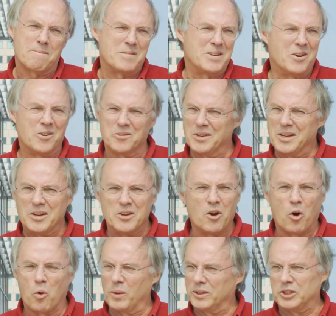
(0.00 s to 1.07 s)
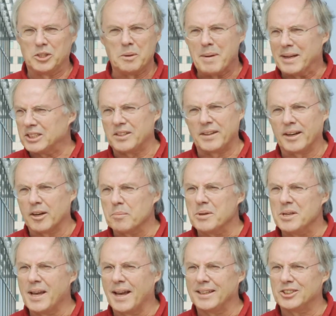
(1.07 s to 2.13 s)
We don't really know what is the best therapy
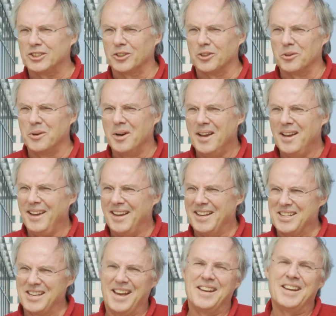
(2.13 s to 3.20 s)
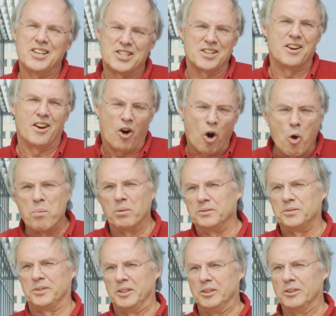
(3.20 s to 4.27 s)
yet, so it is an open
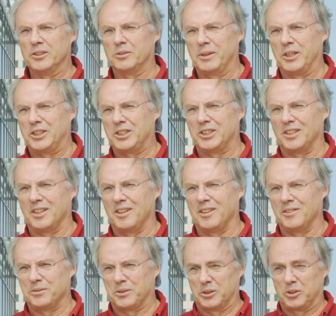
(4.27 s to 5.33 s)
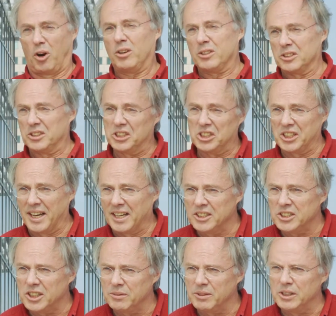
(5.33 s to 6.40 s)
field, which for doctors is
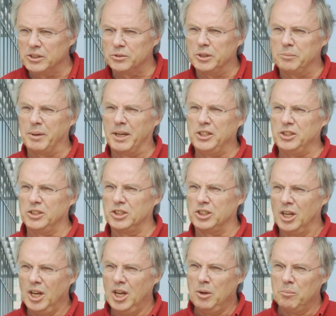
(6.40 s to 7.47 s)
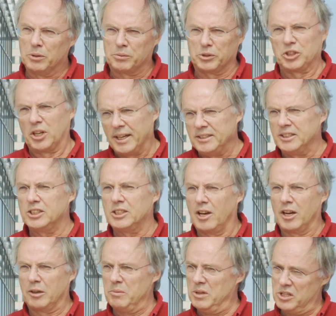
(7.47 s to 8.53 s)
challenging when you treat patients, but for scientists
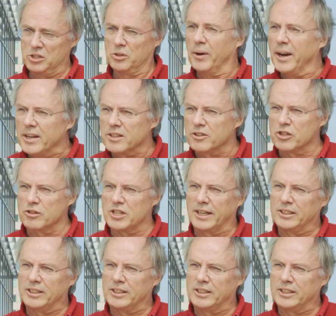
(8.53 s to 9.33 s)
like me is great, because there's